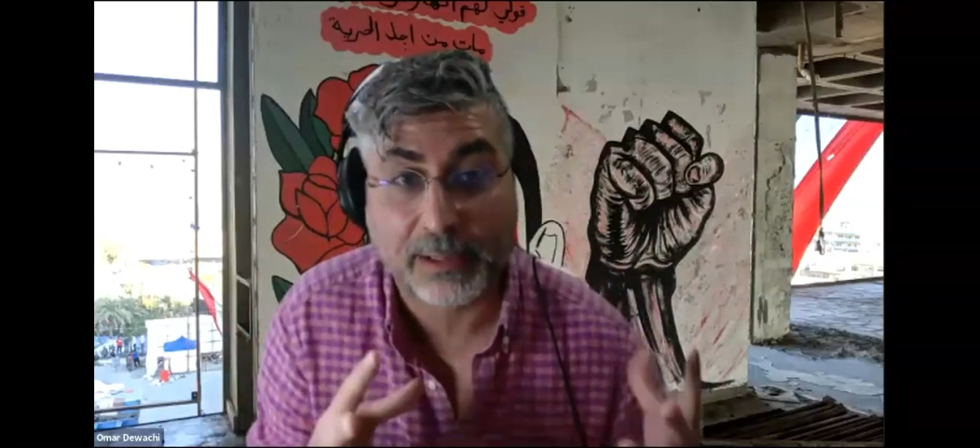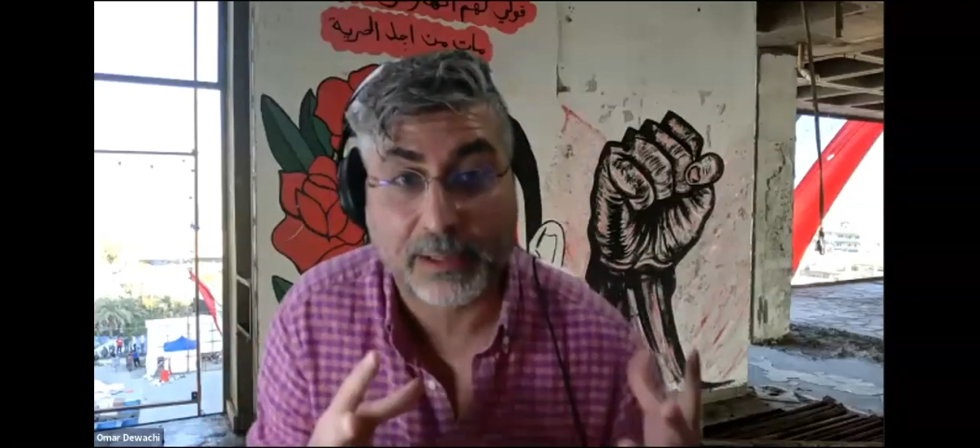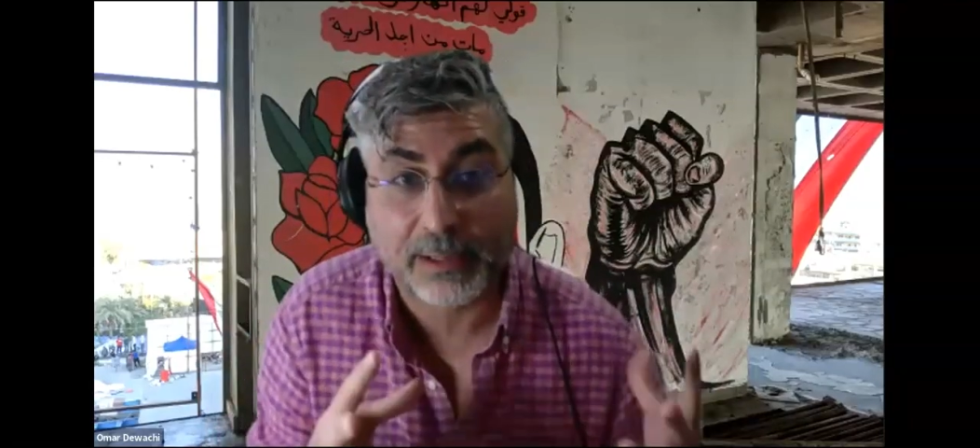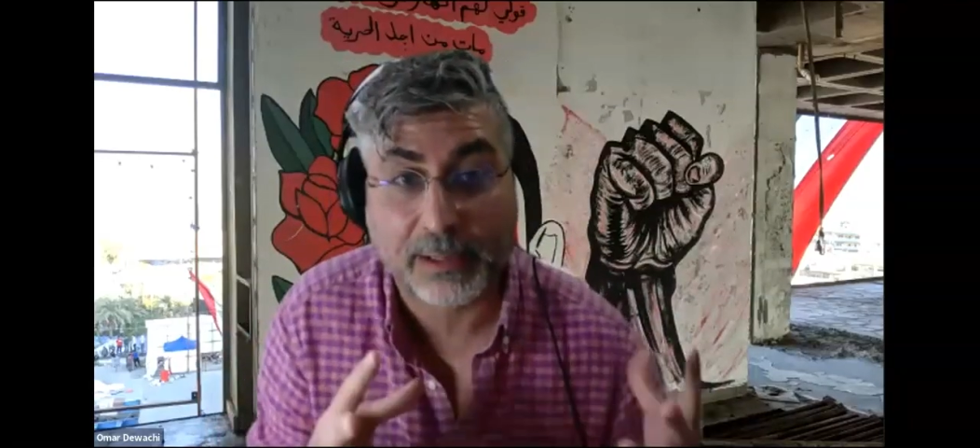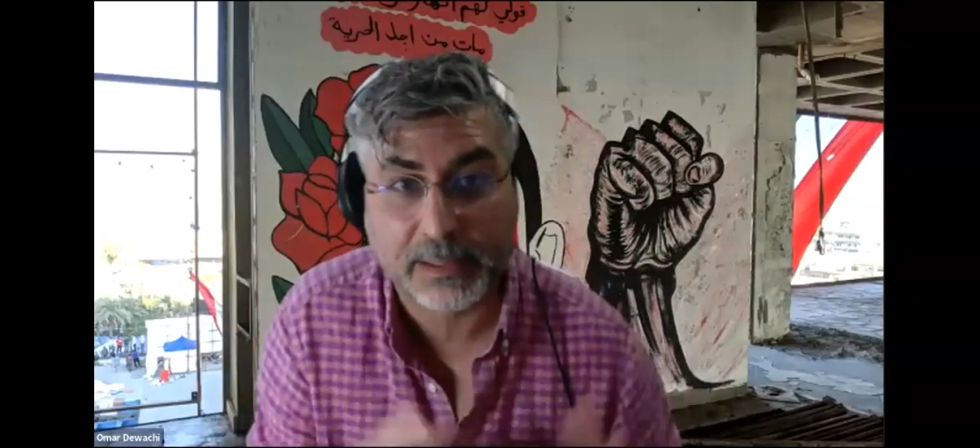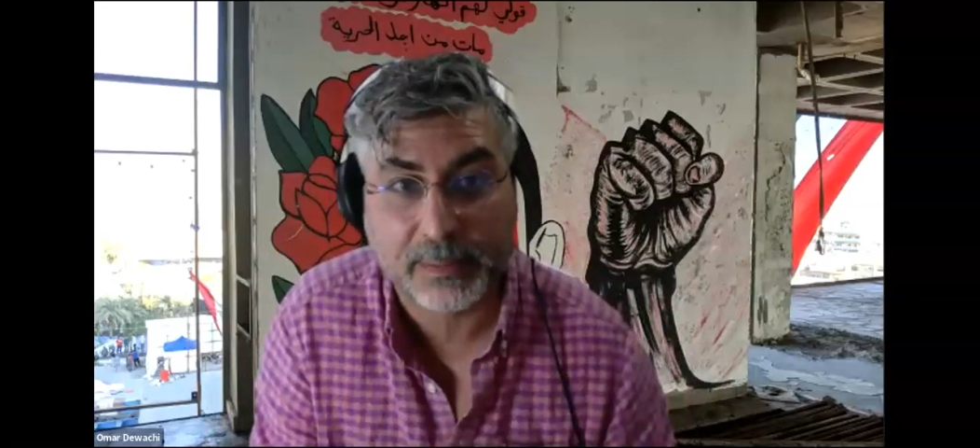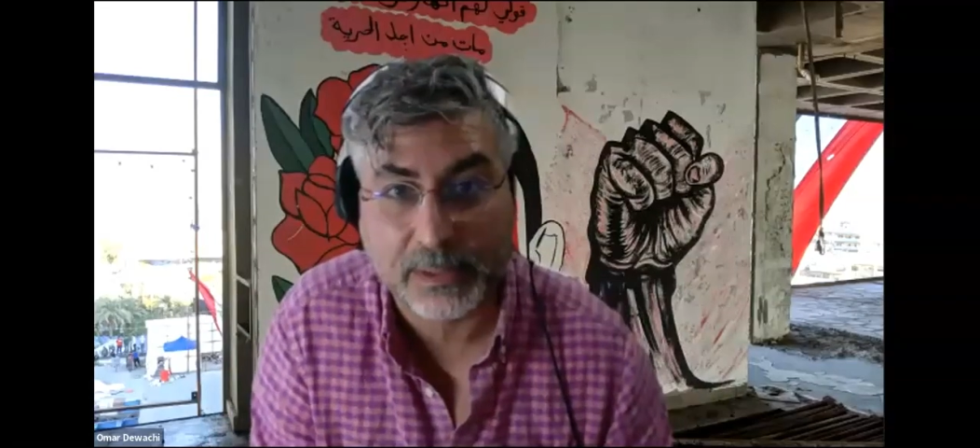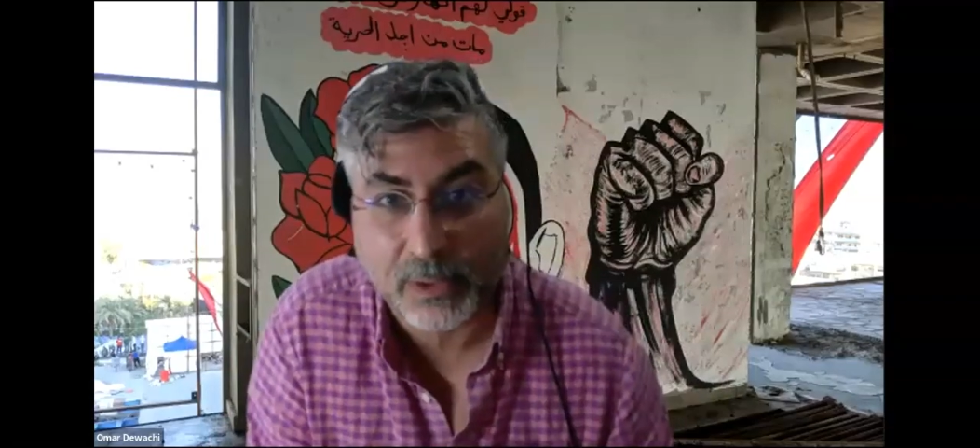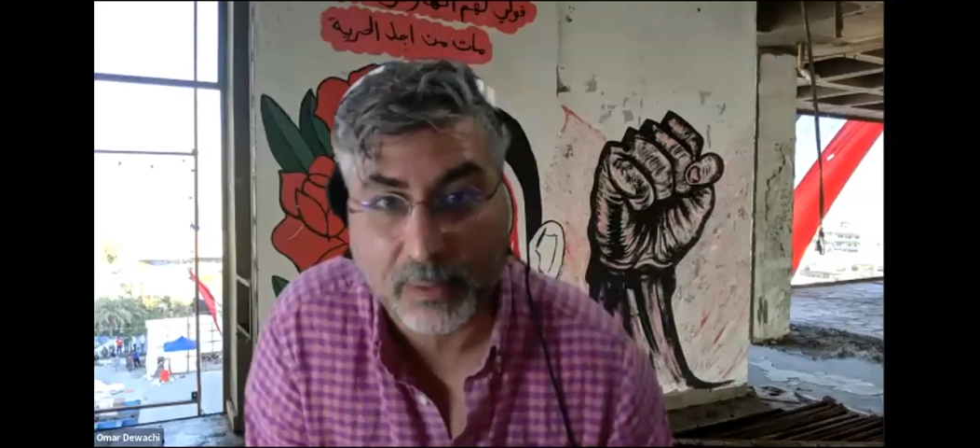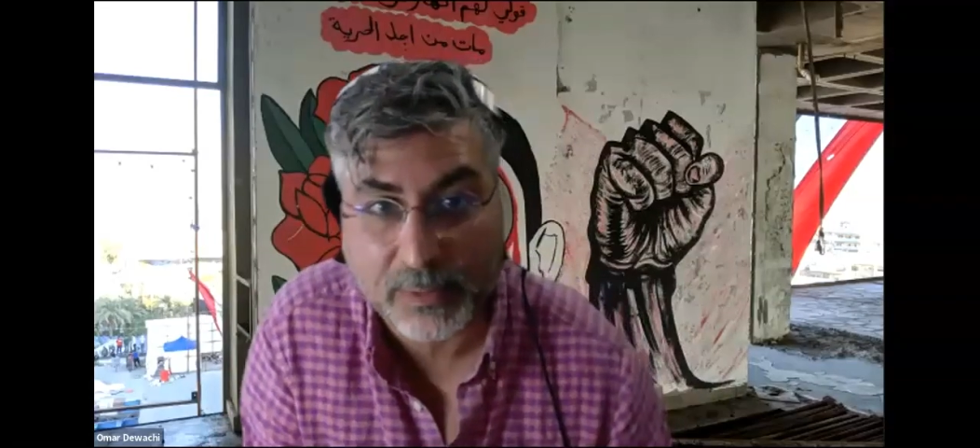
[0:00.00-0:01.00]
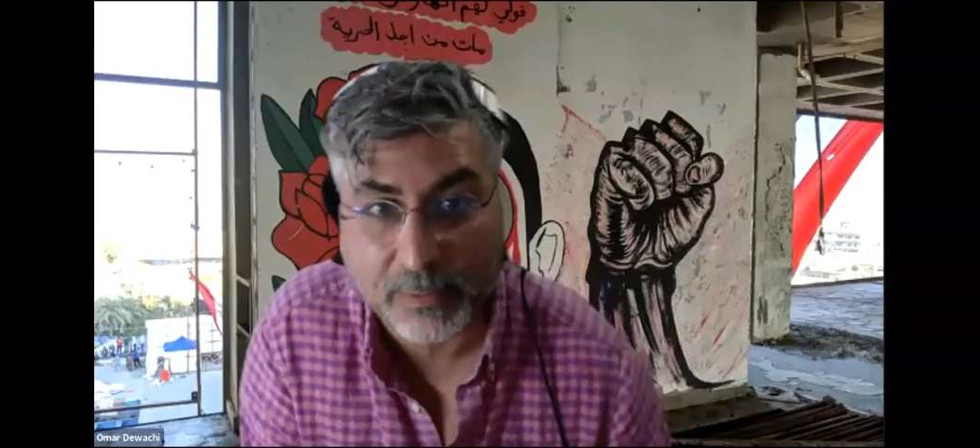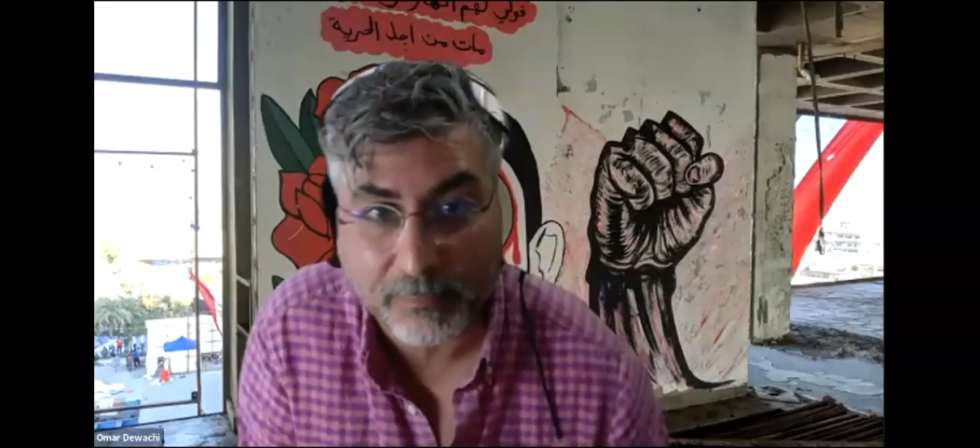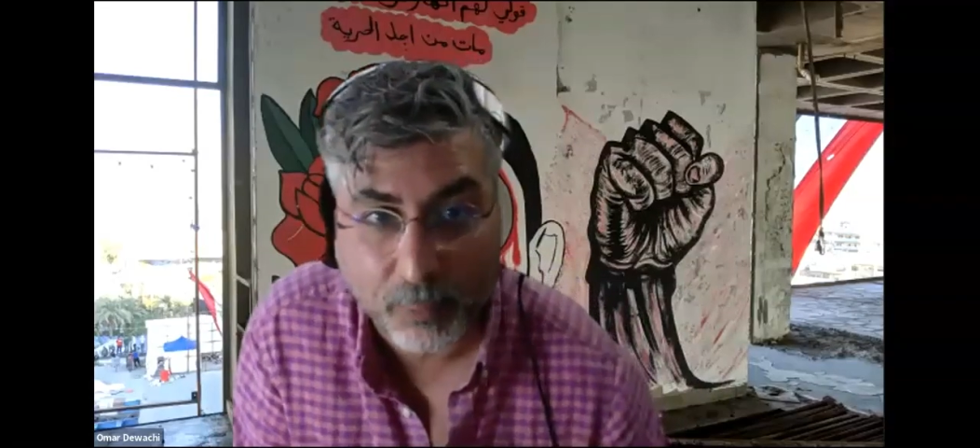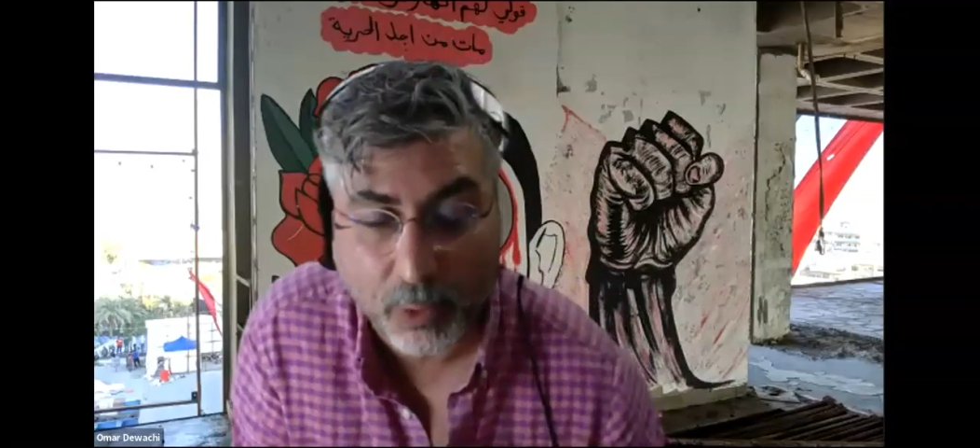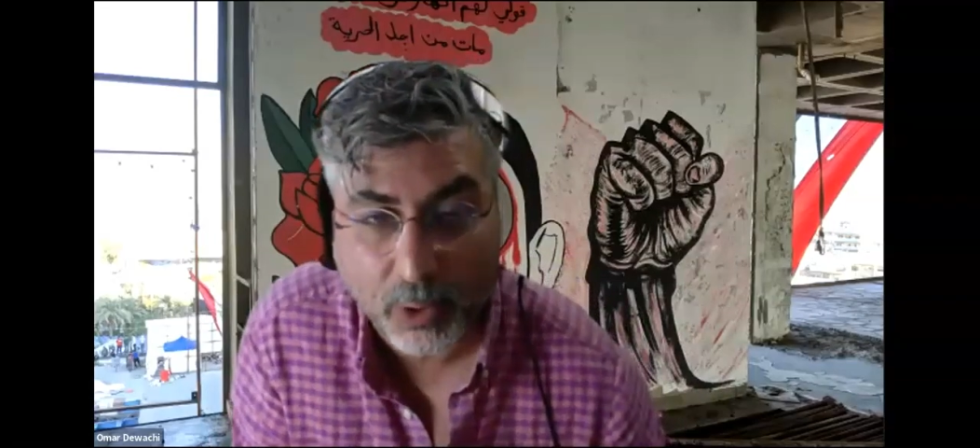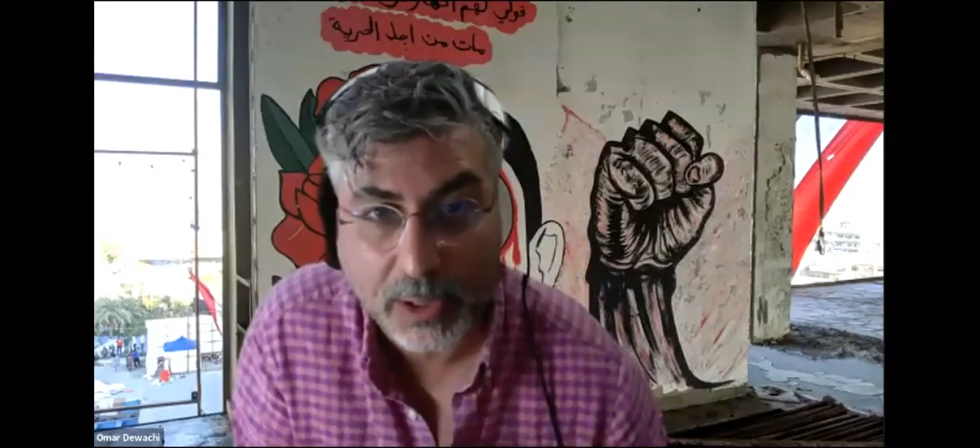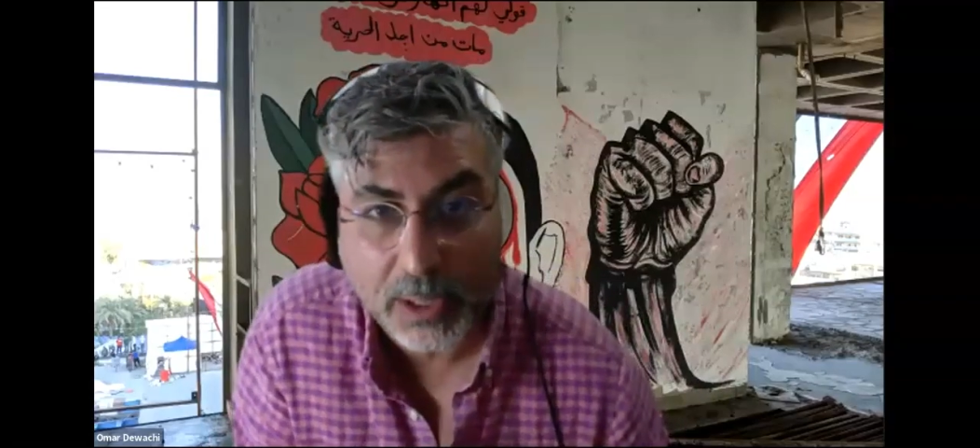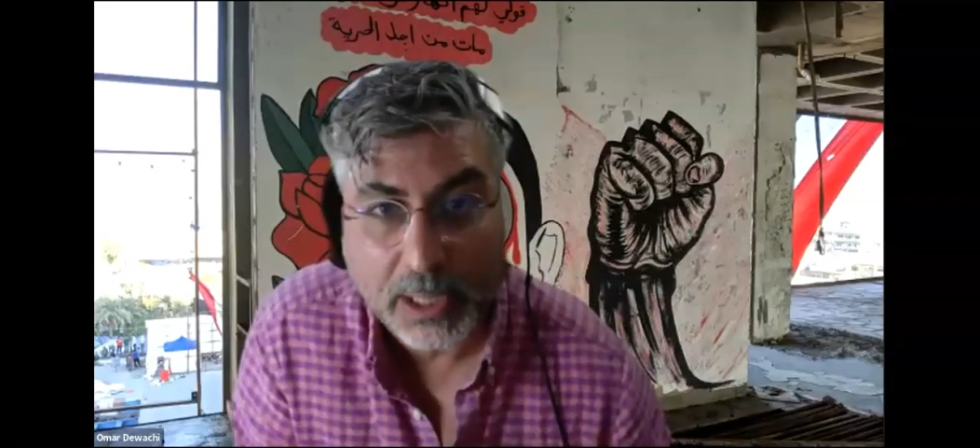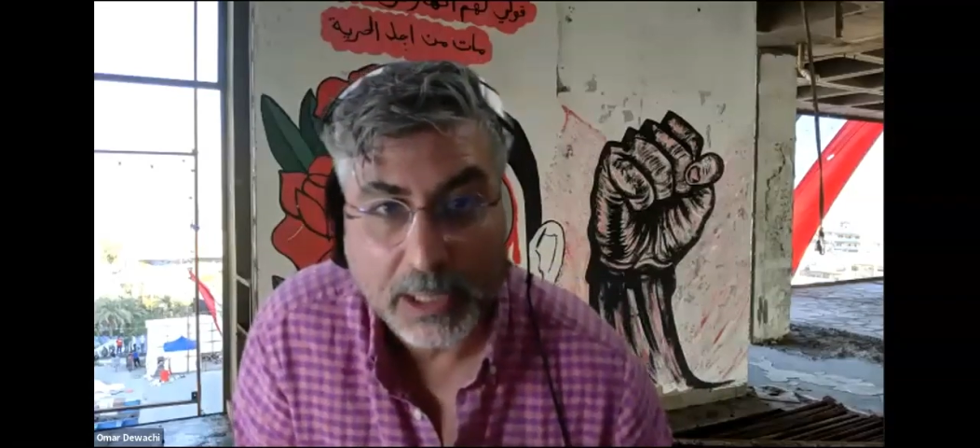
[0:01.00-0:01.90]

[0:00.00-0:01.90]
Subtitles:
systems, in terms of war,